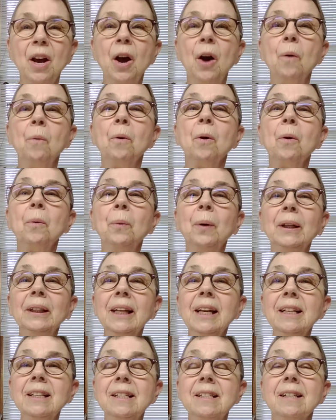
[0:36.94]
We're
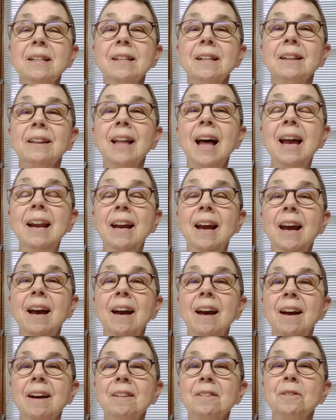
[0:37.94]
willing to let
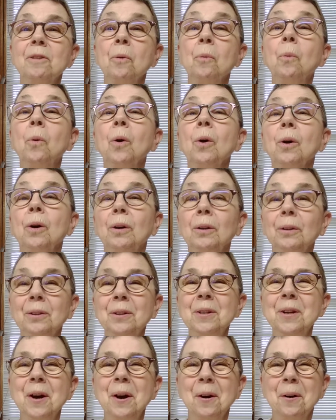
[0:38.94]
the world
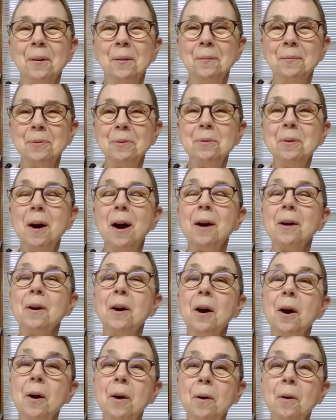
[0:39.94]
know through our
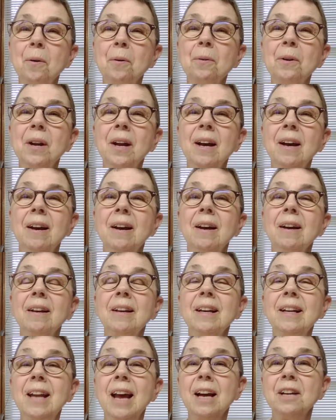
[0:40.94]
own
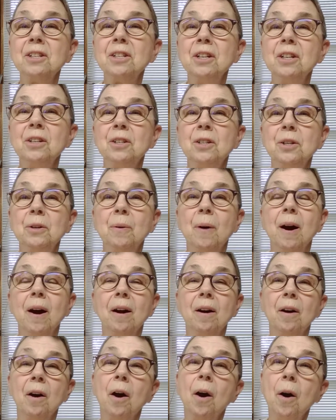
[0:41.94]
connection to
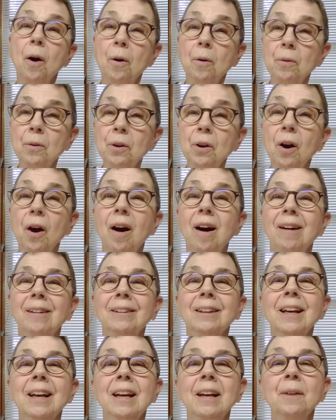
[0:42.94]
our own
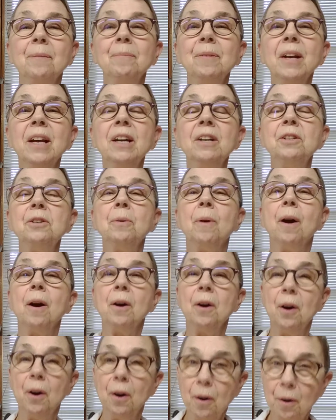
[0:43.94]
calling, to our
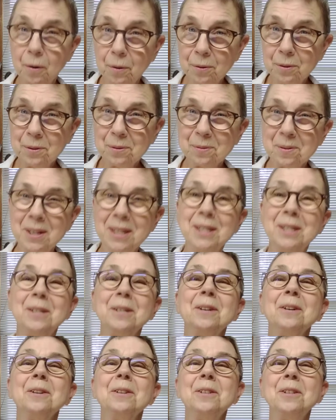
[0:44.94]
own
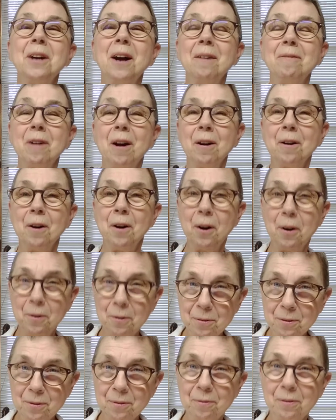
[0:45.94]
research of our
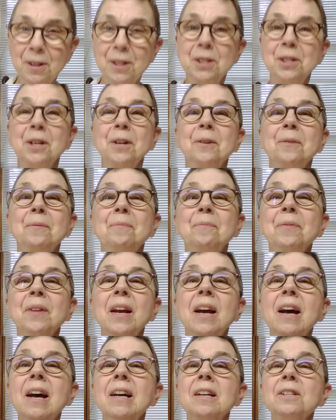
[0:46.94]
own vision,
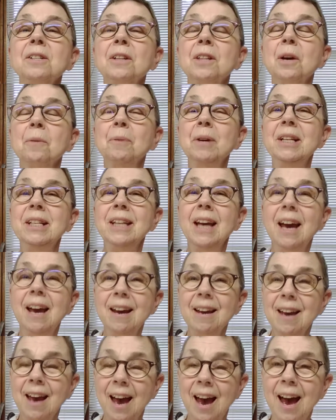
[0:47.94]
so that we
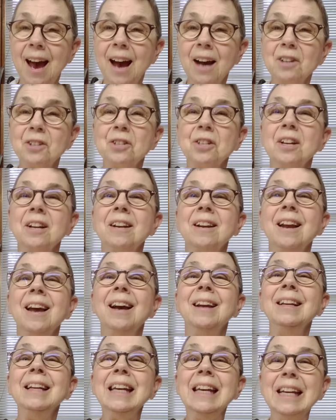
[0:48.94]
take action,
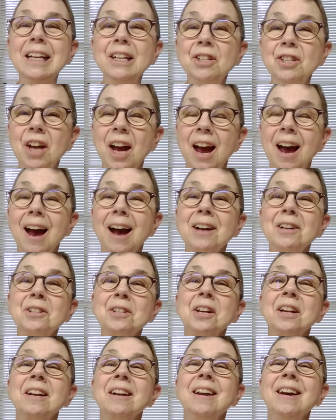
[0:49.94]
and each
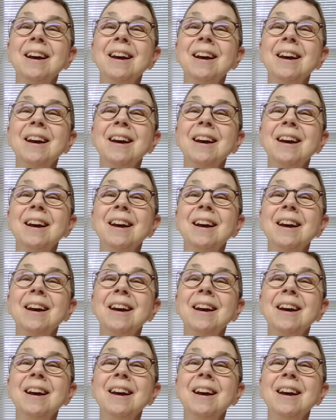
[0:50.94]
action